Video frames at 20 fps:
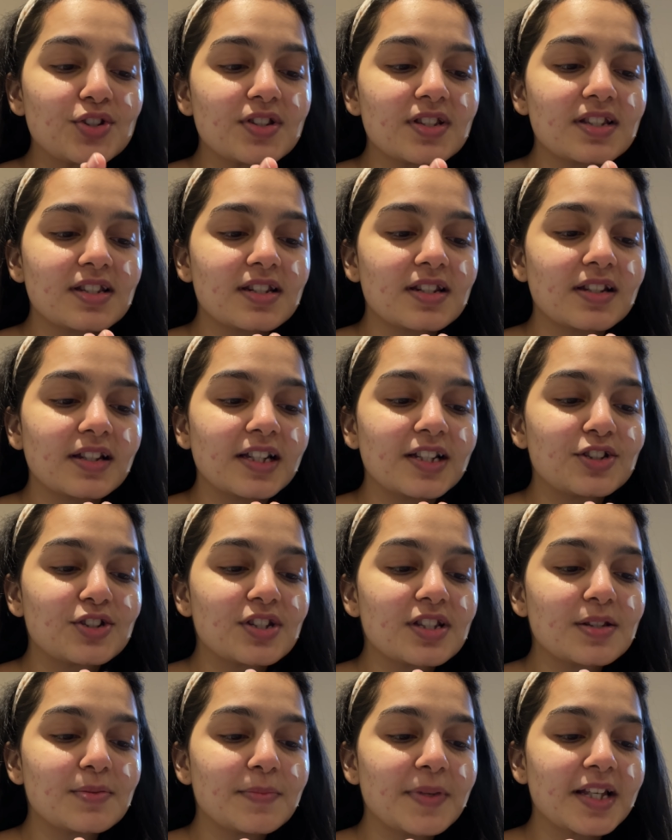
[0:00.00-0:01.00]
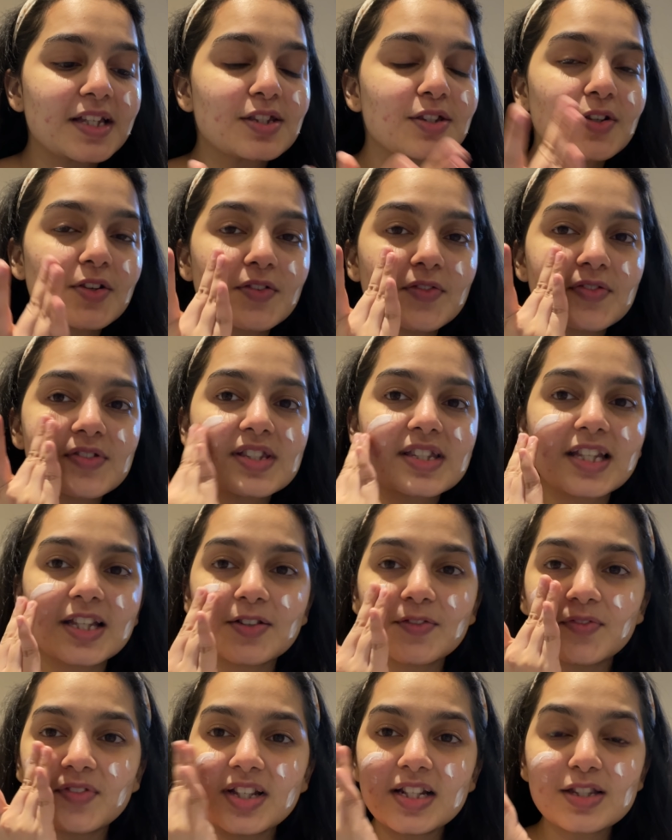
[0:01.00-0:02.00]
just it just makes your
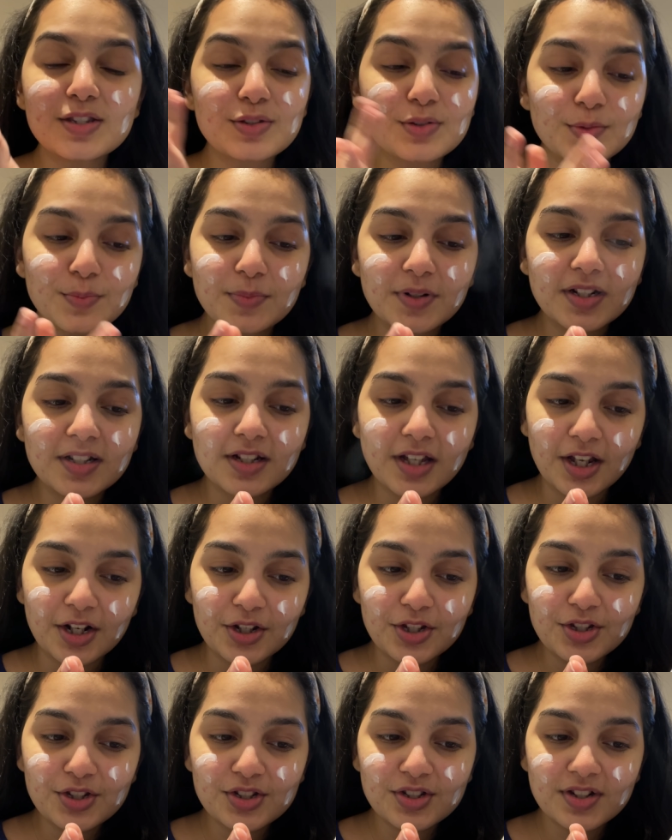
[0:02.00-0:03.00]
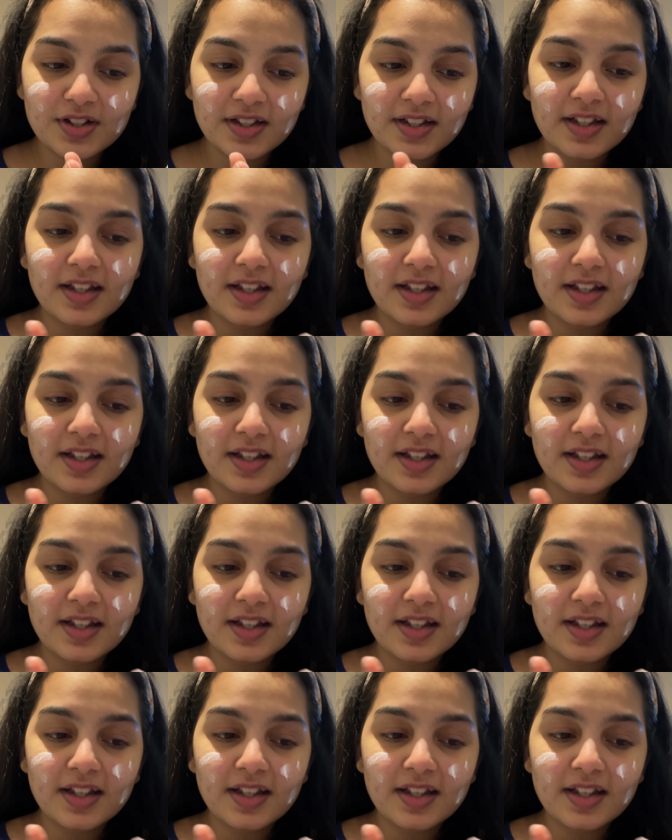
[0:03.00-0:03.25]
skin feel super nourished